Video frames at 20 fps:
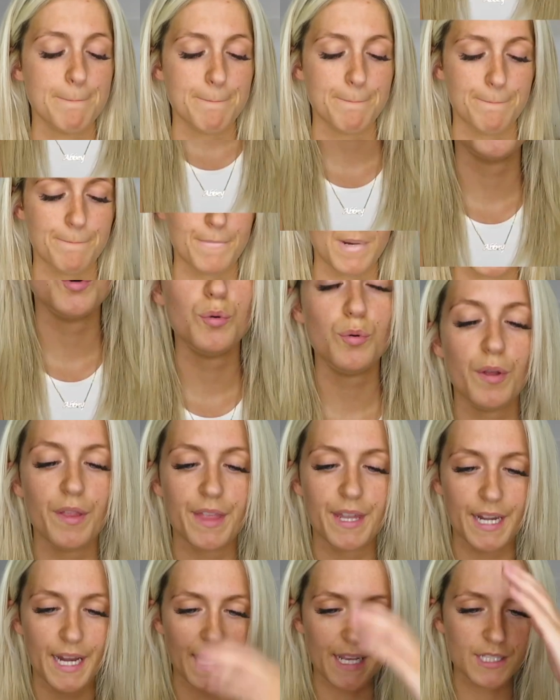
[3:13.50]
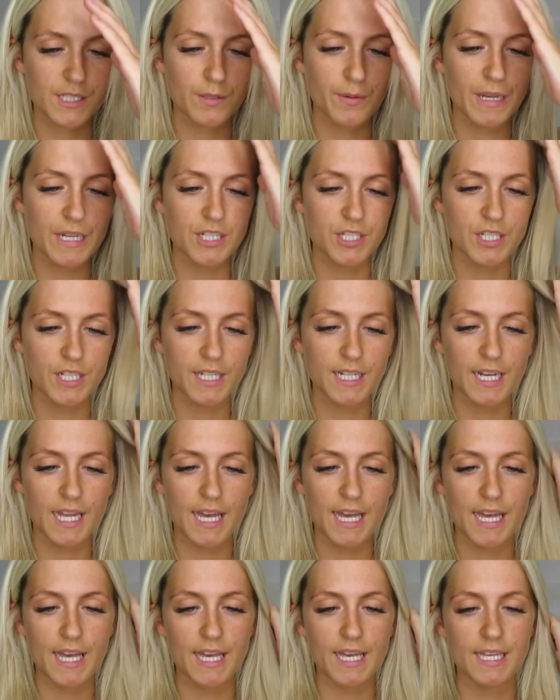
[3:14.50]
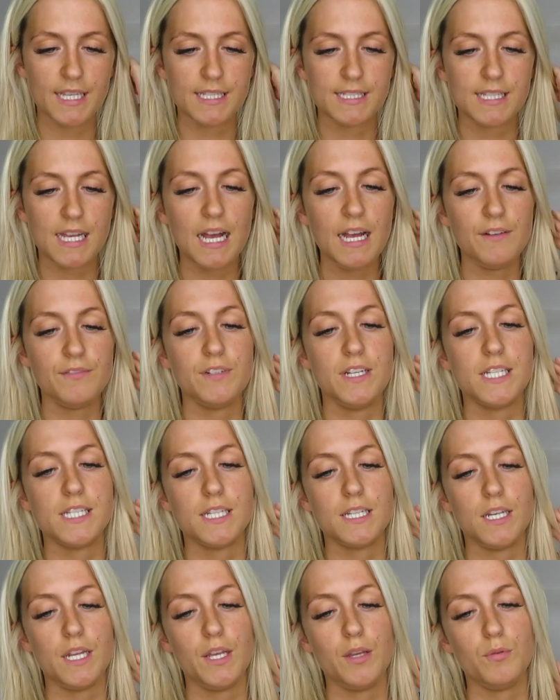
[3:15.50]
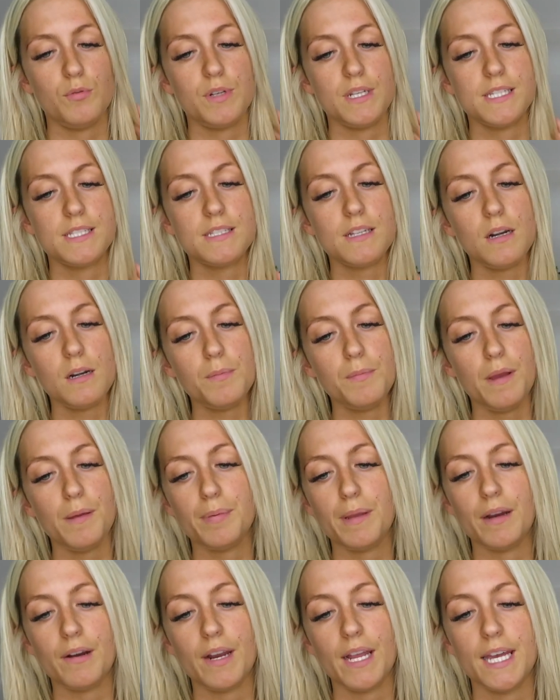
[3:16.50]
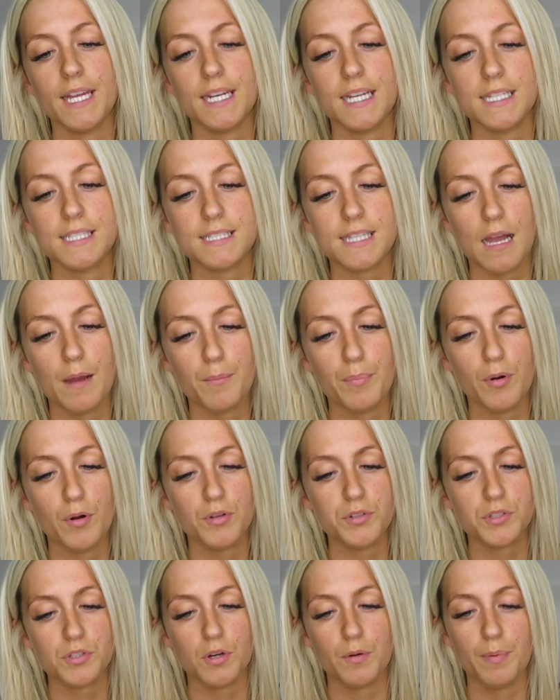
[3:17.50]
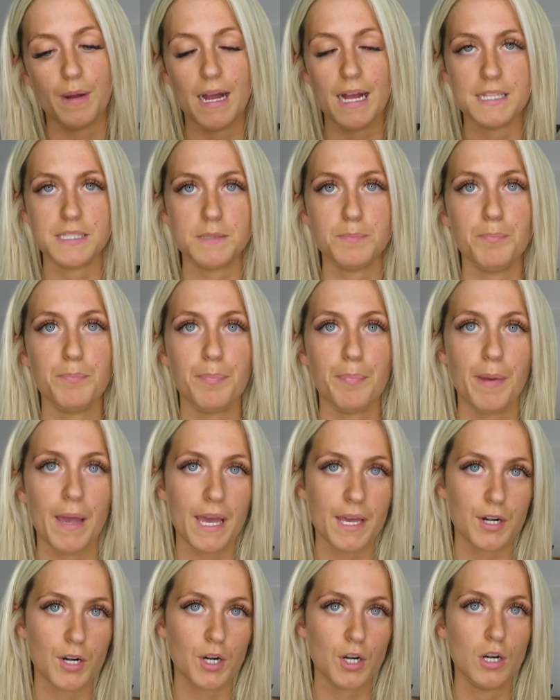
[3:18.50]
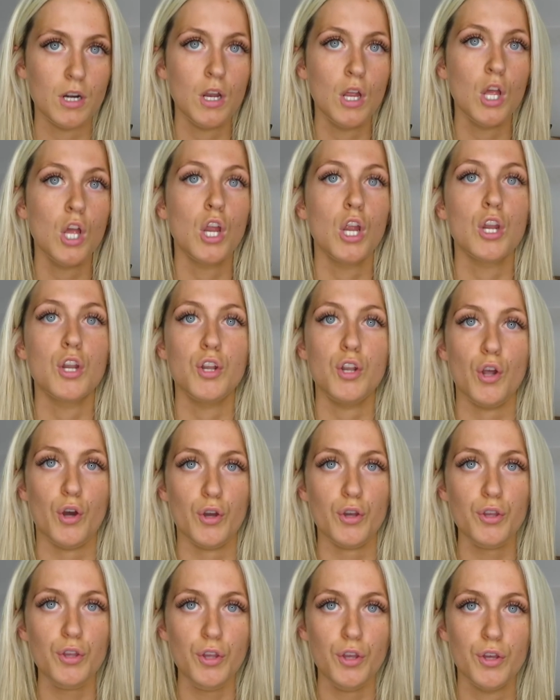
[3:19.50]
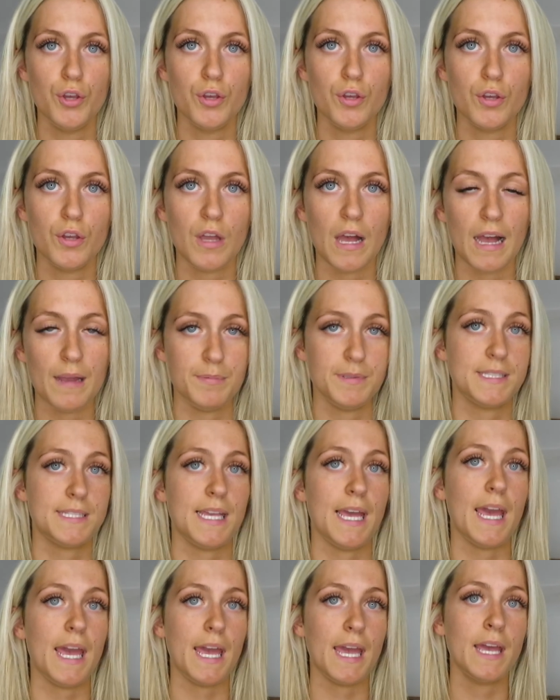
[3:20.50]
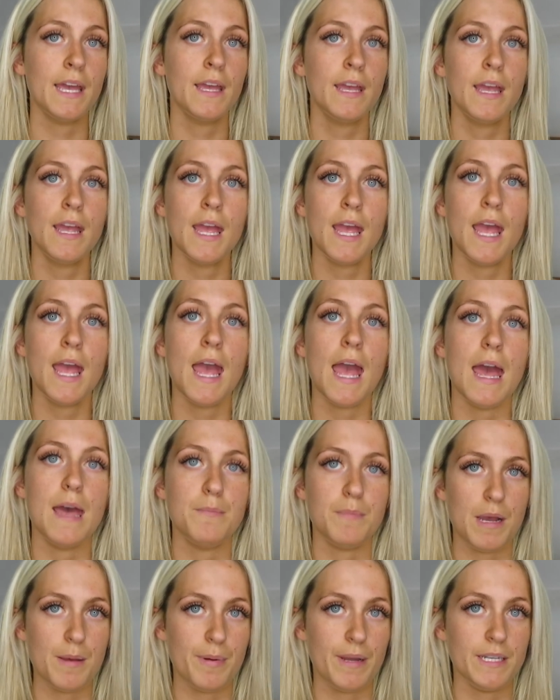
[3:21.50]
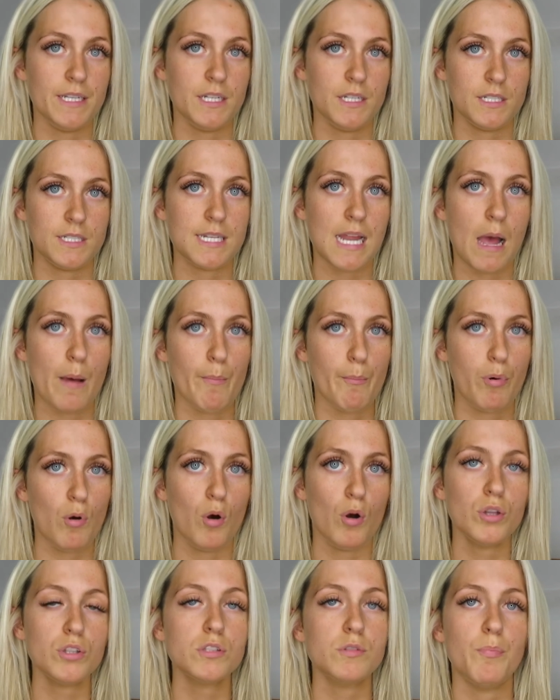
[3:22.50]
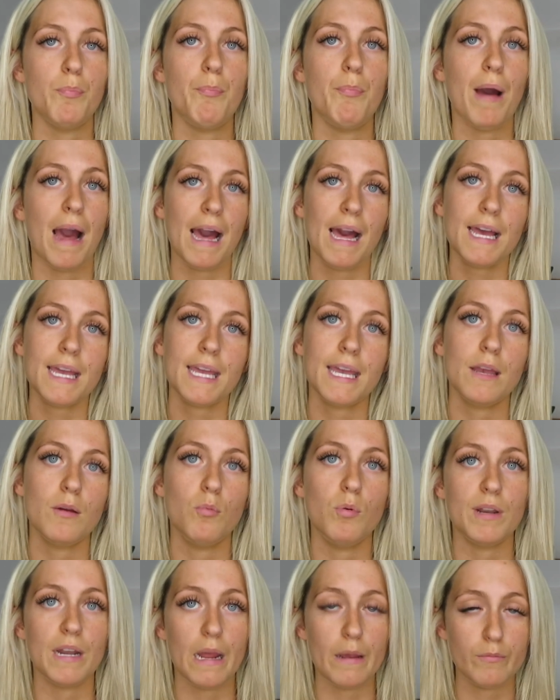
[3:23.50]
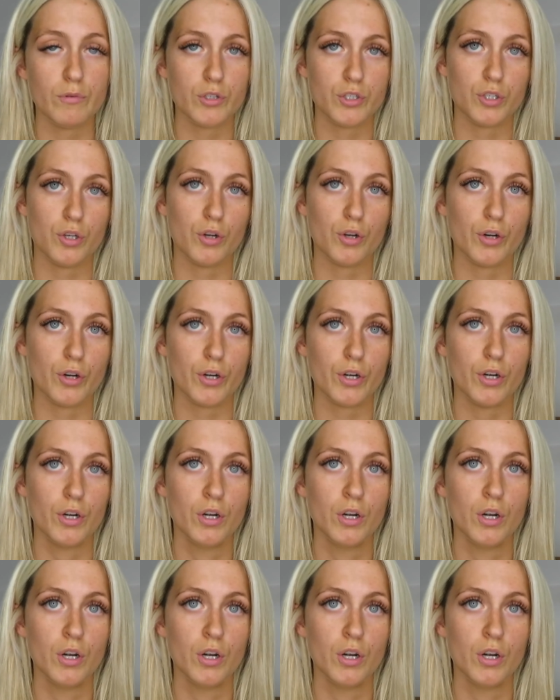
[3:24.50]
So the next question is, I've recently only started my period. Is tampons or pads better? Now, I would say, in my opinion, tampons. Back when I was younger